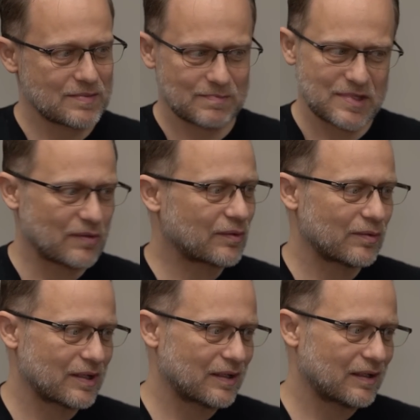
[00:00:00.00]
South
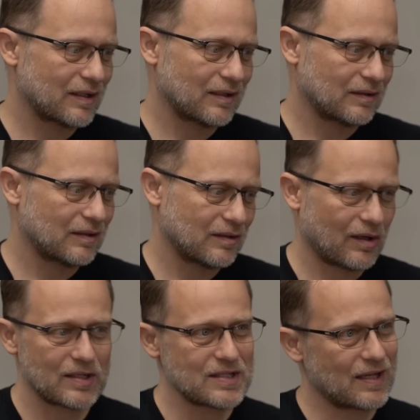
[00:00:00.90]
Korea and
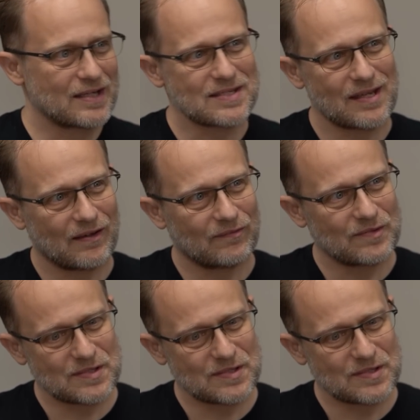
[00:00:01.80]
RTS have